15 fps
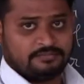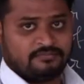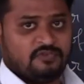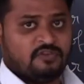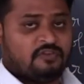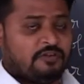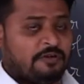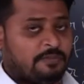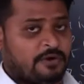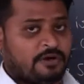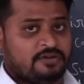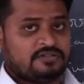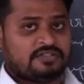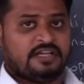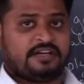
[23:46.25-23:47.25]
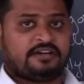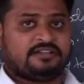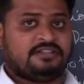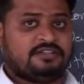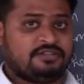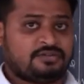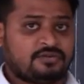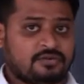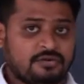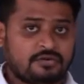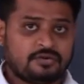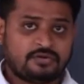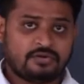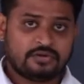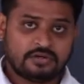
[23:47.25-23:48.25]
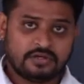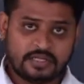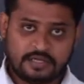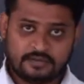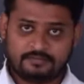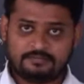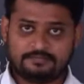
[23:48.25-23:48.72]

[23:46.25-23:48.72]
We will produce electricity through dam.